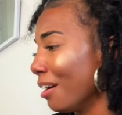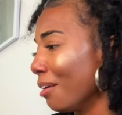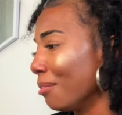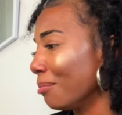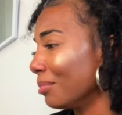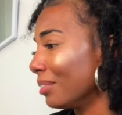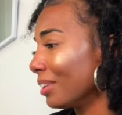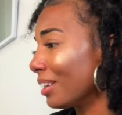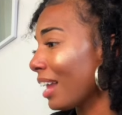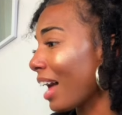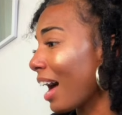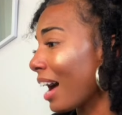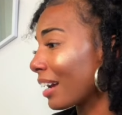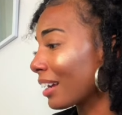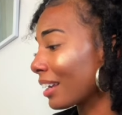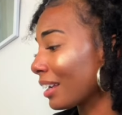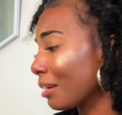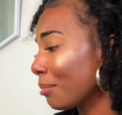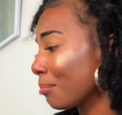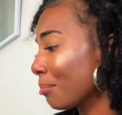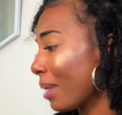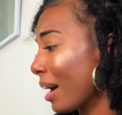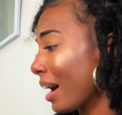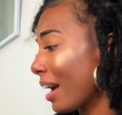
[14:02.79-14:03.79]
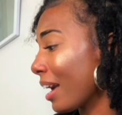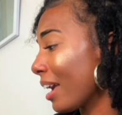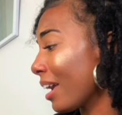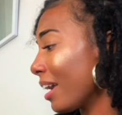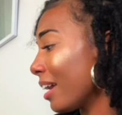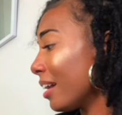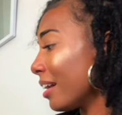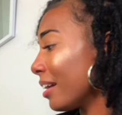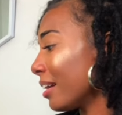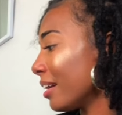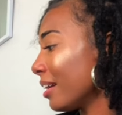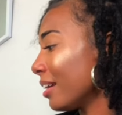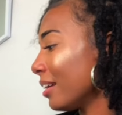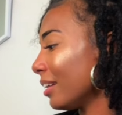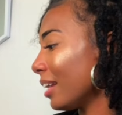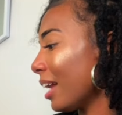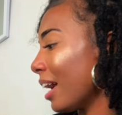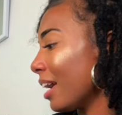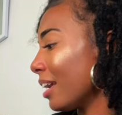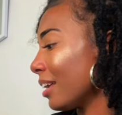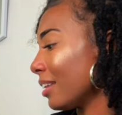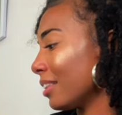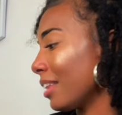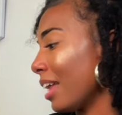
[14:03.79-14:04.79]
up locking my hair.
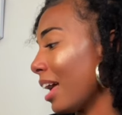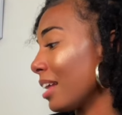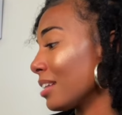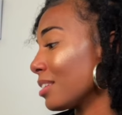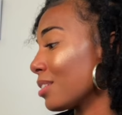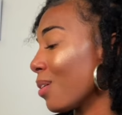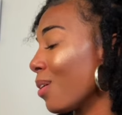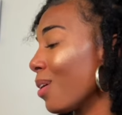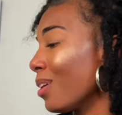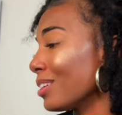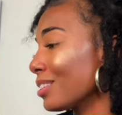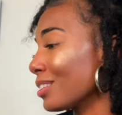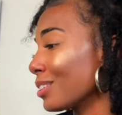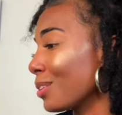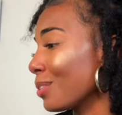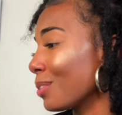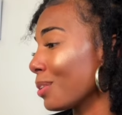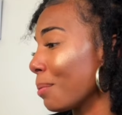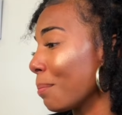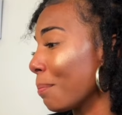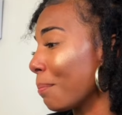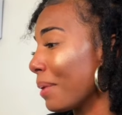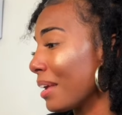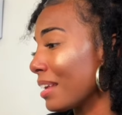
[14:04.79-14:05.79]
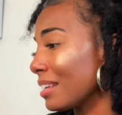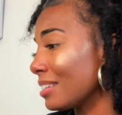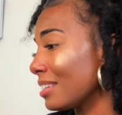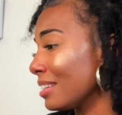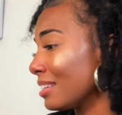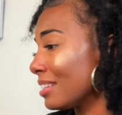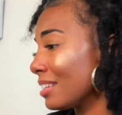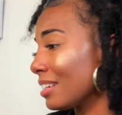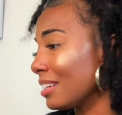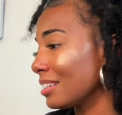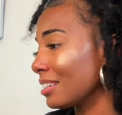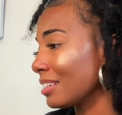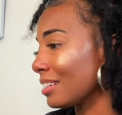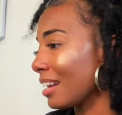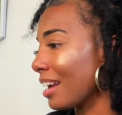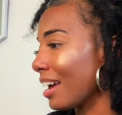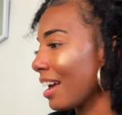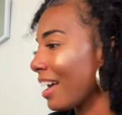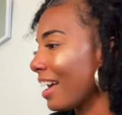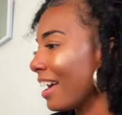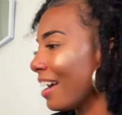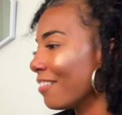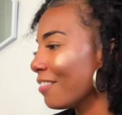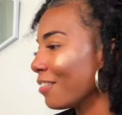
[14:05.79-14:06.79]
Like, that's also the best decision
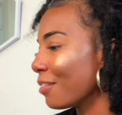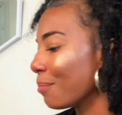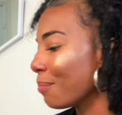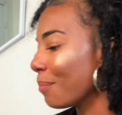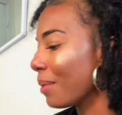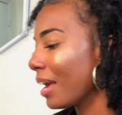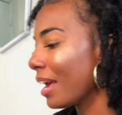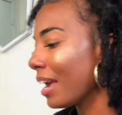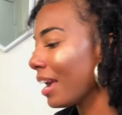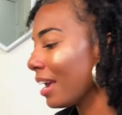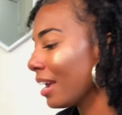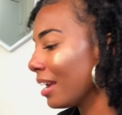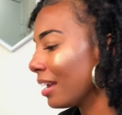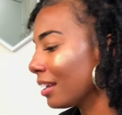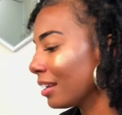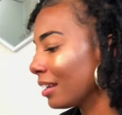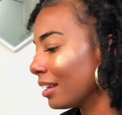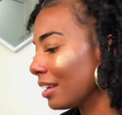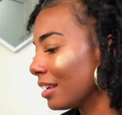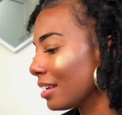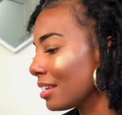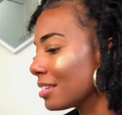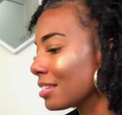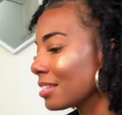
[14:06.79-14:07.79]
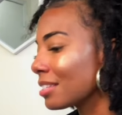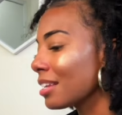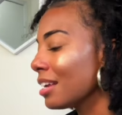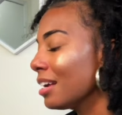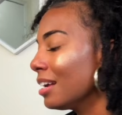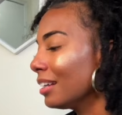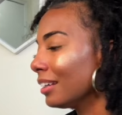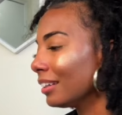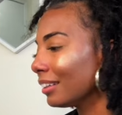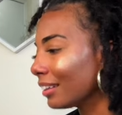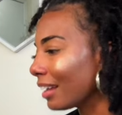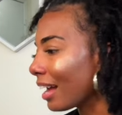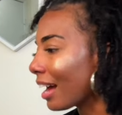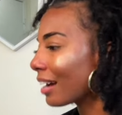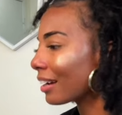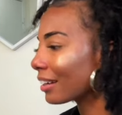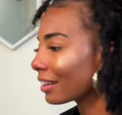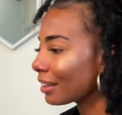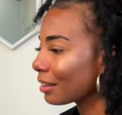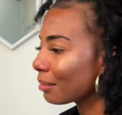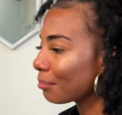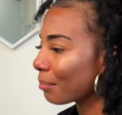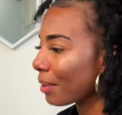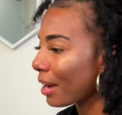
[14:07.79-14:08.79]
I ever made, is
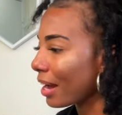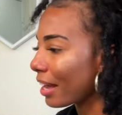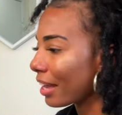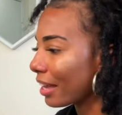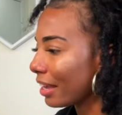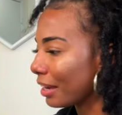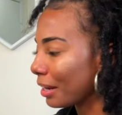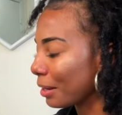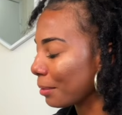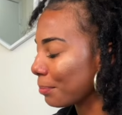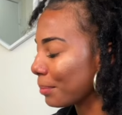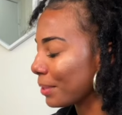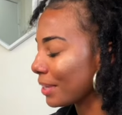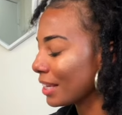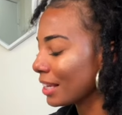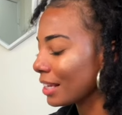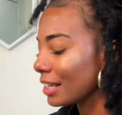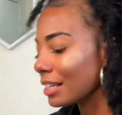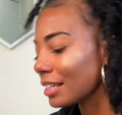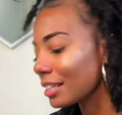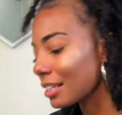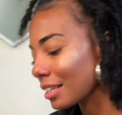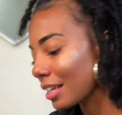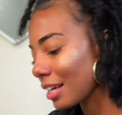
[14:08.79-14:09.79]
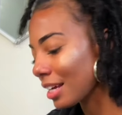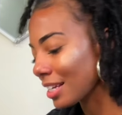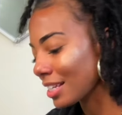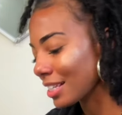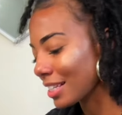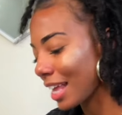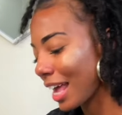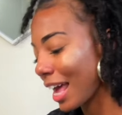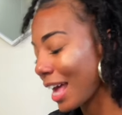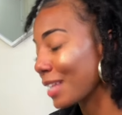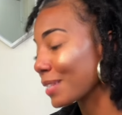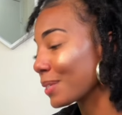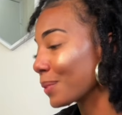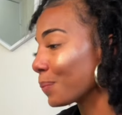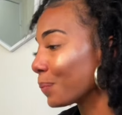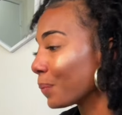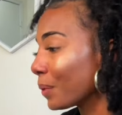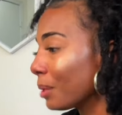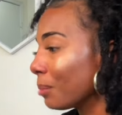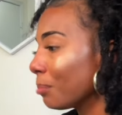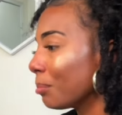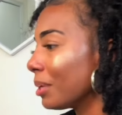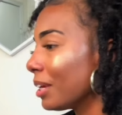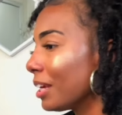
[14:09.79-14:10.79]
locking my hair, because us as
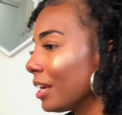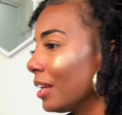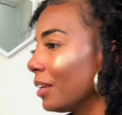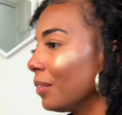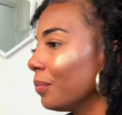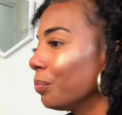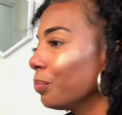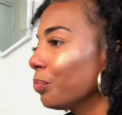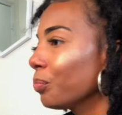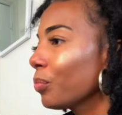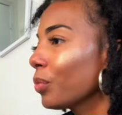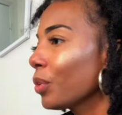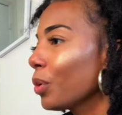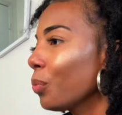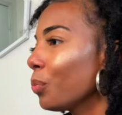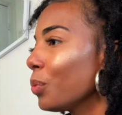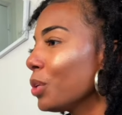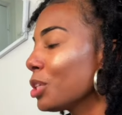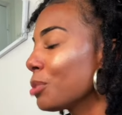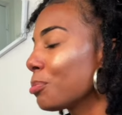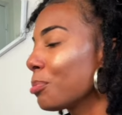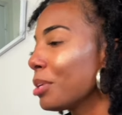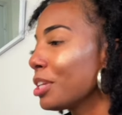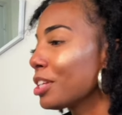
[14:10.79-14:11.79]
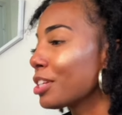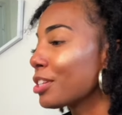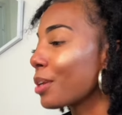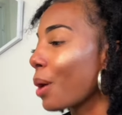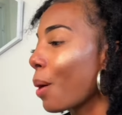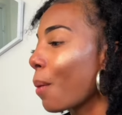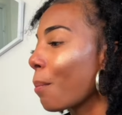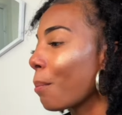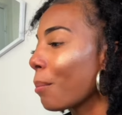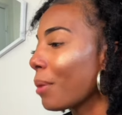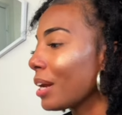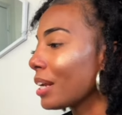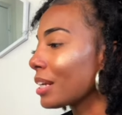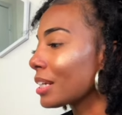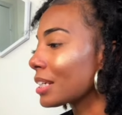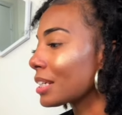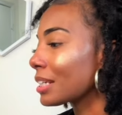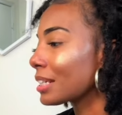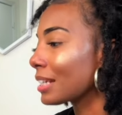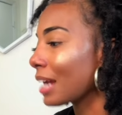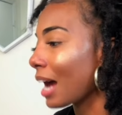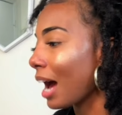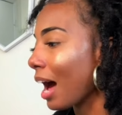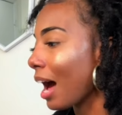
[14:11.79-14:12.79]
women, we spend so
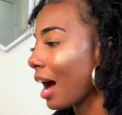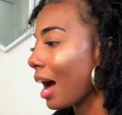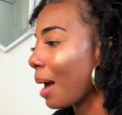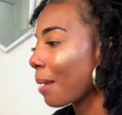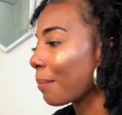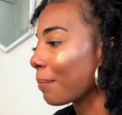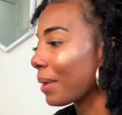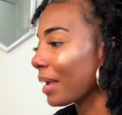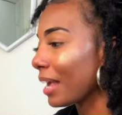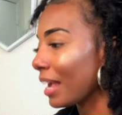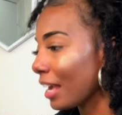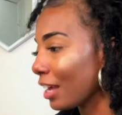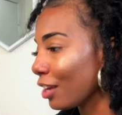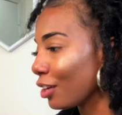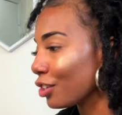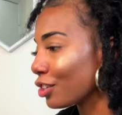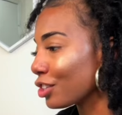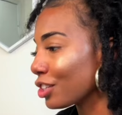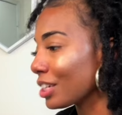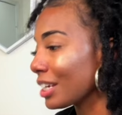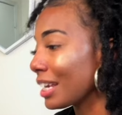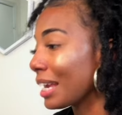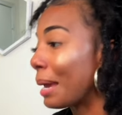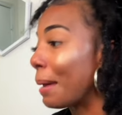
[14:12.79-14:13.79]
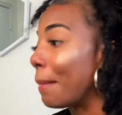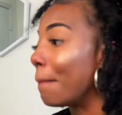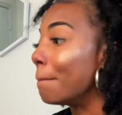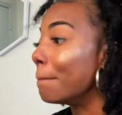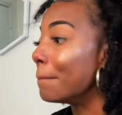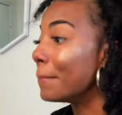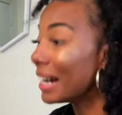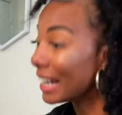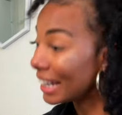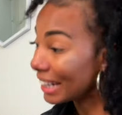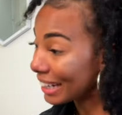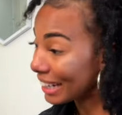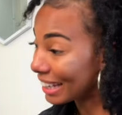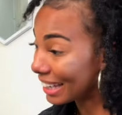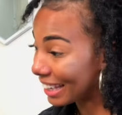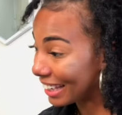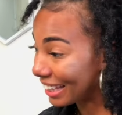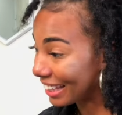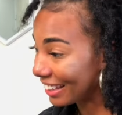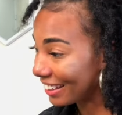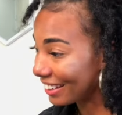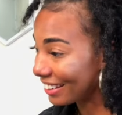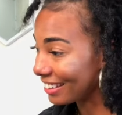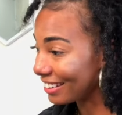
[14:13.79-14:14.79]
much time, energy, and
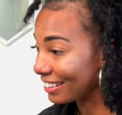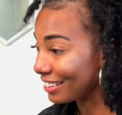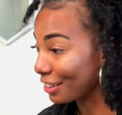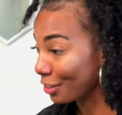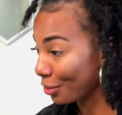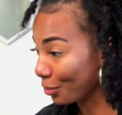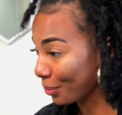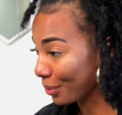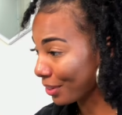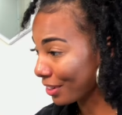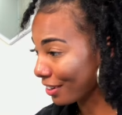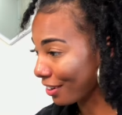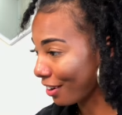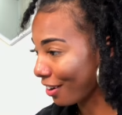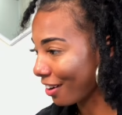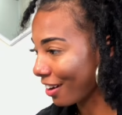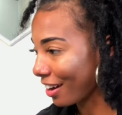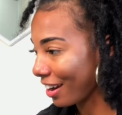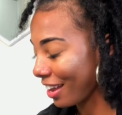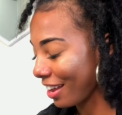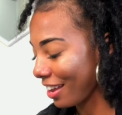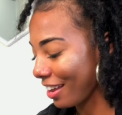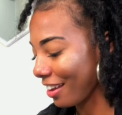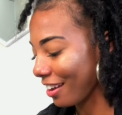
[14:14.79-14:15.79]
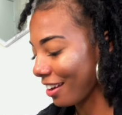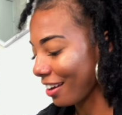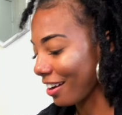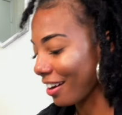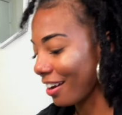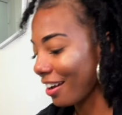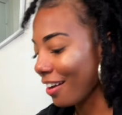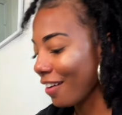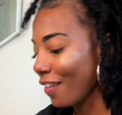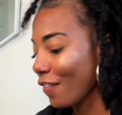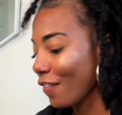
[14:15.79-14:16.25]
money doing our hair.